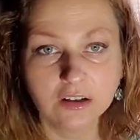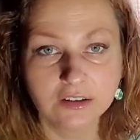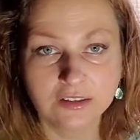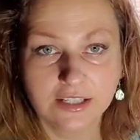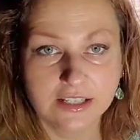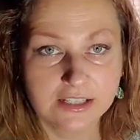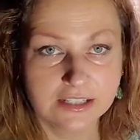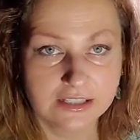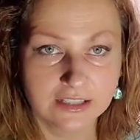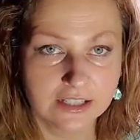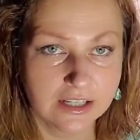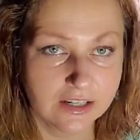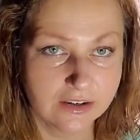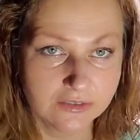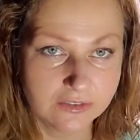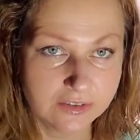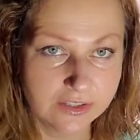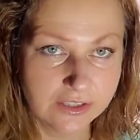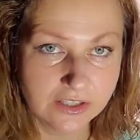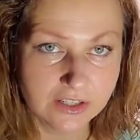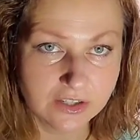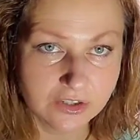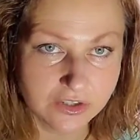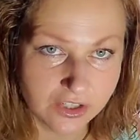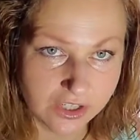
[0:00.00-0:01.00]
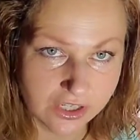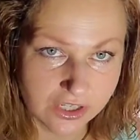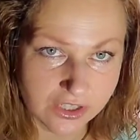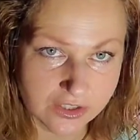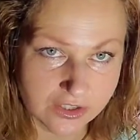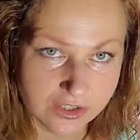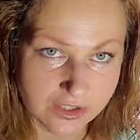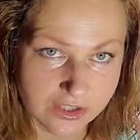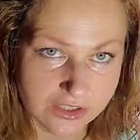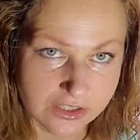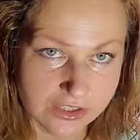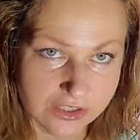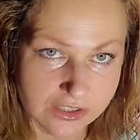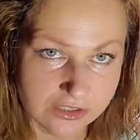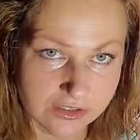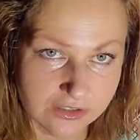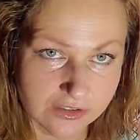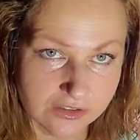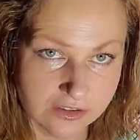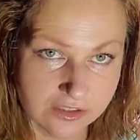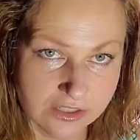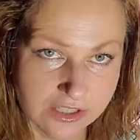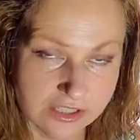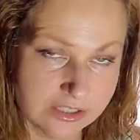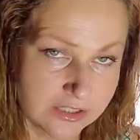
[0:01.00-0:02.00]
doesn't have any changes,
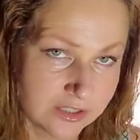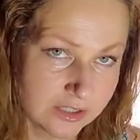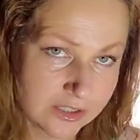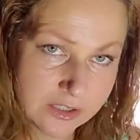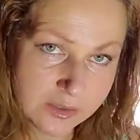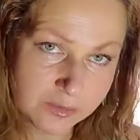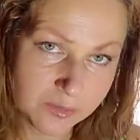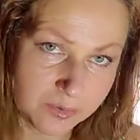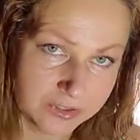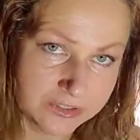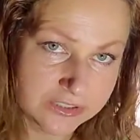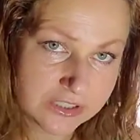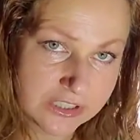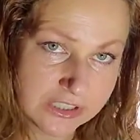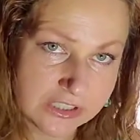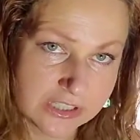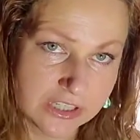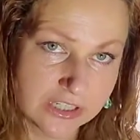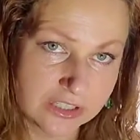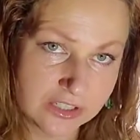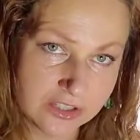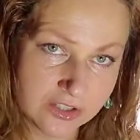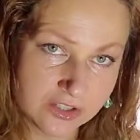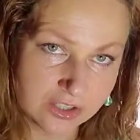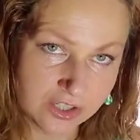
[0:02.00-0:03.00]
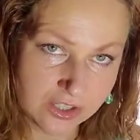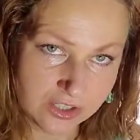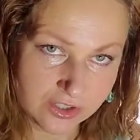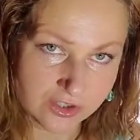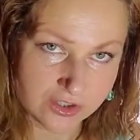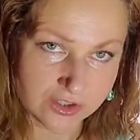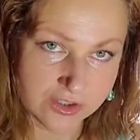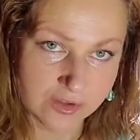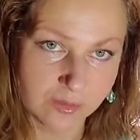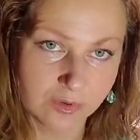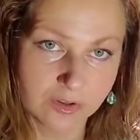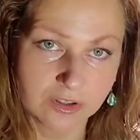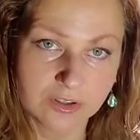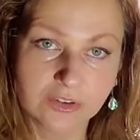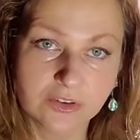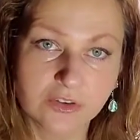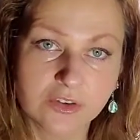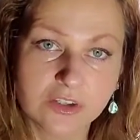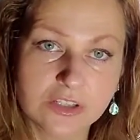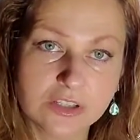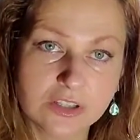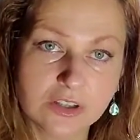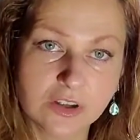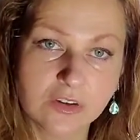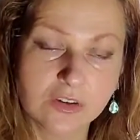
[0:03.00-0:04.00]
doesn't experience any changes,
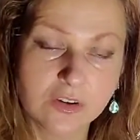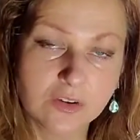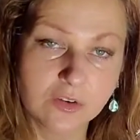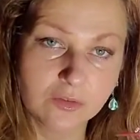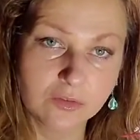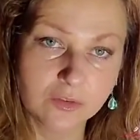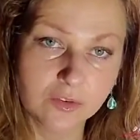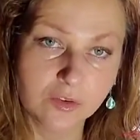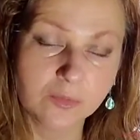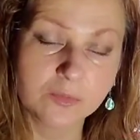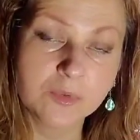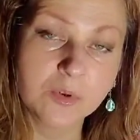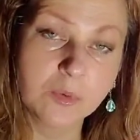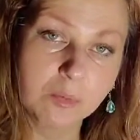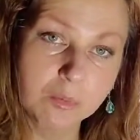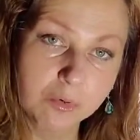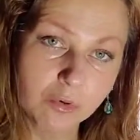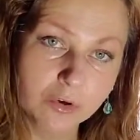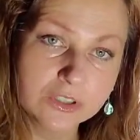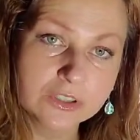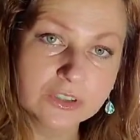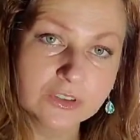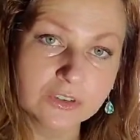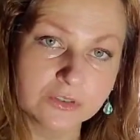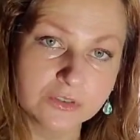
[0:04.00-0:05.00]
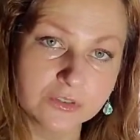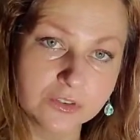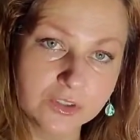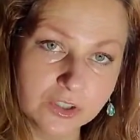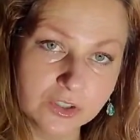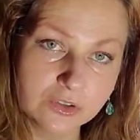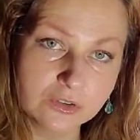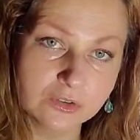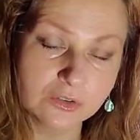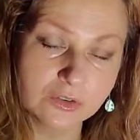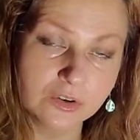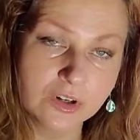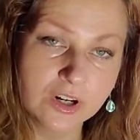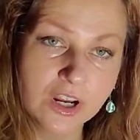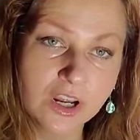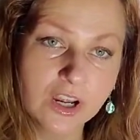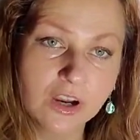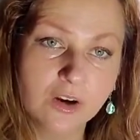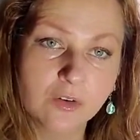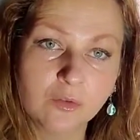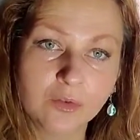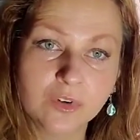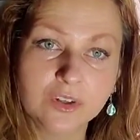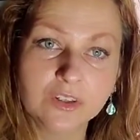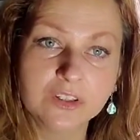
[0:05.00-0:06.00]
because from the point of view
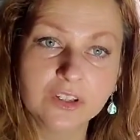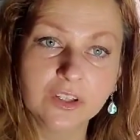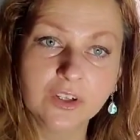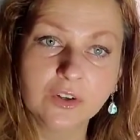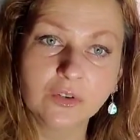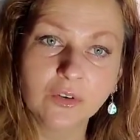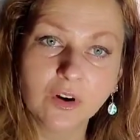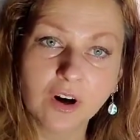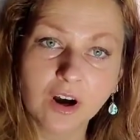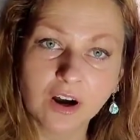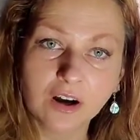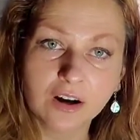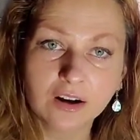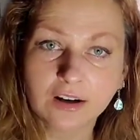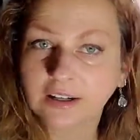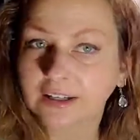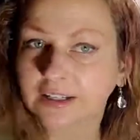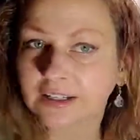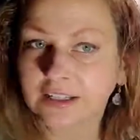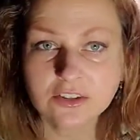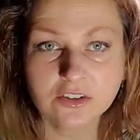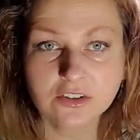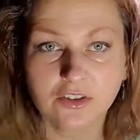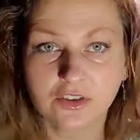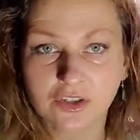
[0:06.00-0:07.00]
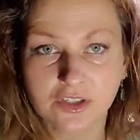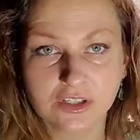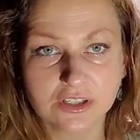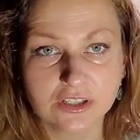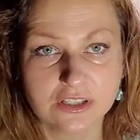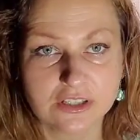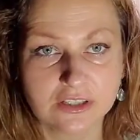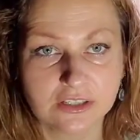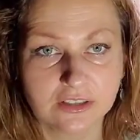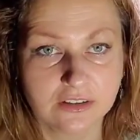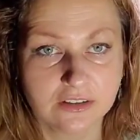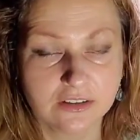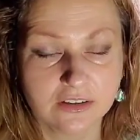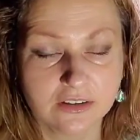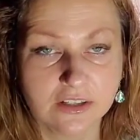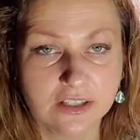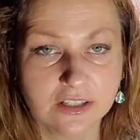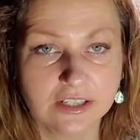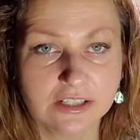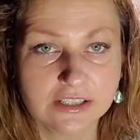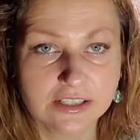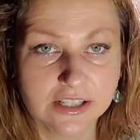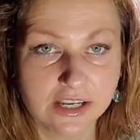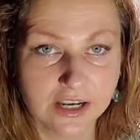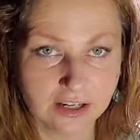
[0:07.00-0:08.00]
where you are, it's just
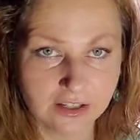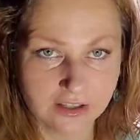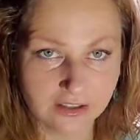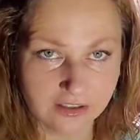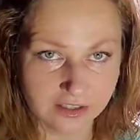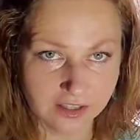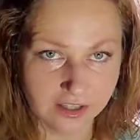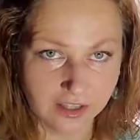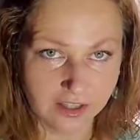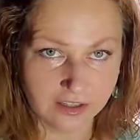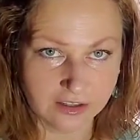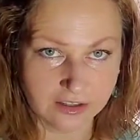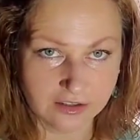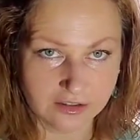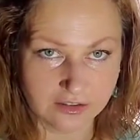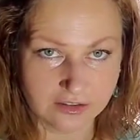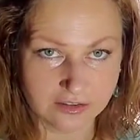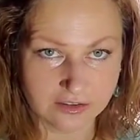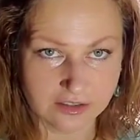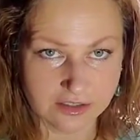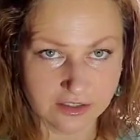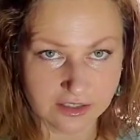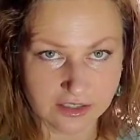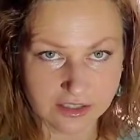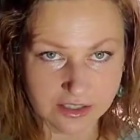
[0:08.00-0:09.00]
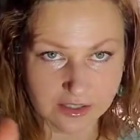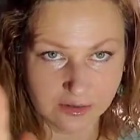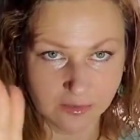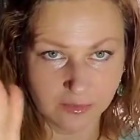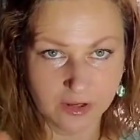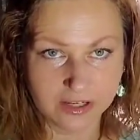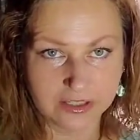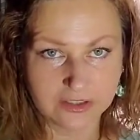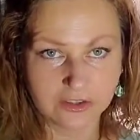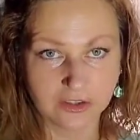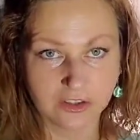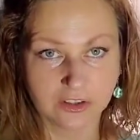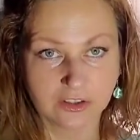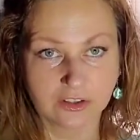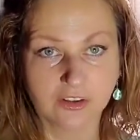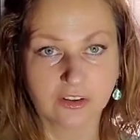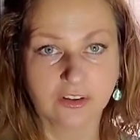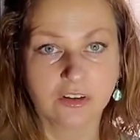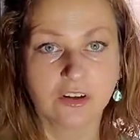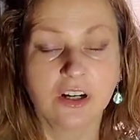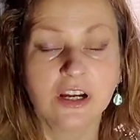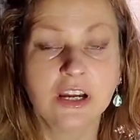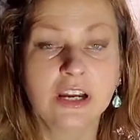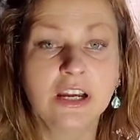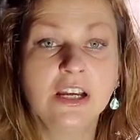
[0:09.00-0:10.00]
exactly
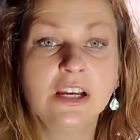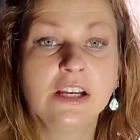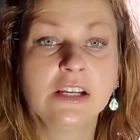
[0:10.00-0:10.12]
symmetrical.